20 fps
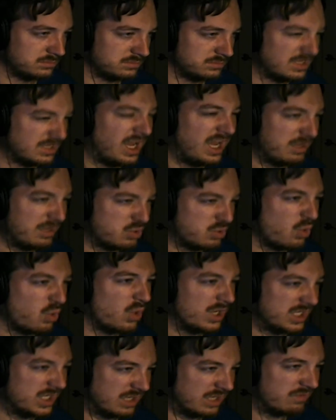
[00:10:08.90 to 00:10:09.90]
I'm
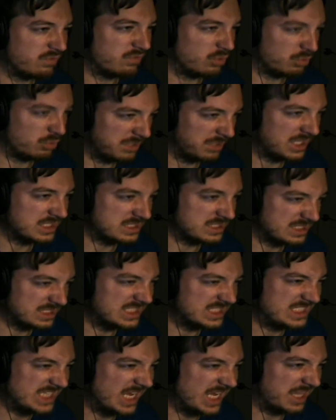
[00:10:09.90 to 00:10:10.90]
going to give you a menacing
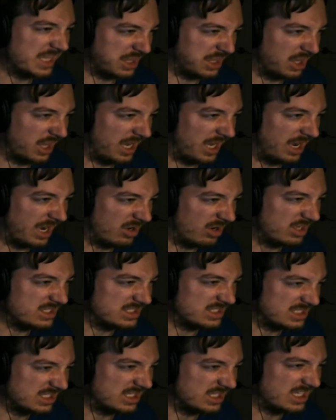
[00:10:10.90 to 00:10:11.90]
death glare
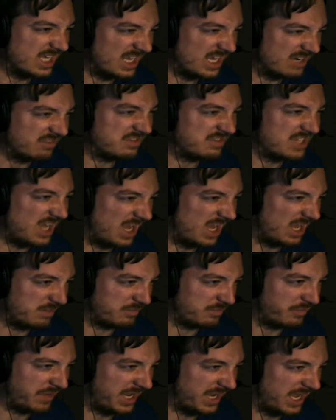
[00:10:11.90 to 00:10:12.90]
until the end of time
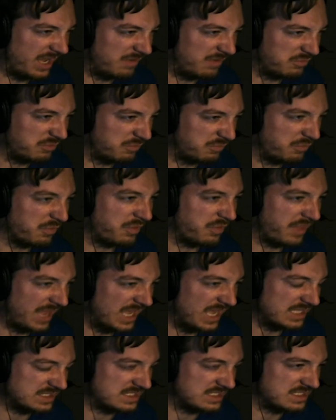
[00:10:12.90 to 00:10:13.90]
if I have to for
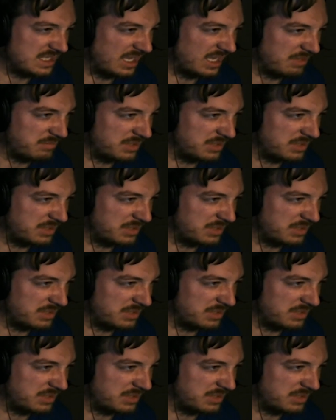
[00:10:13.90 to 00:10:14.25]
that statement.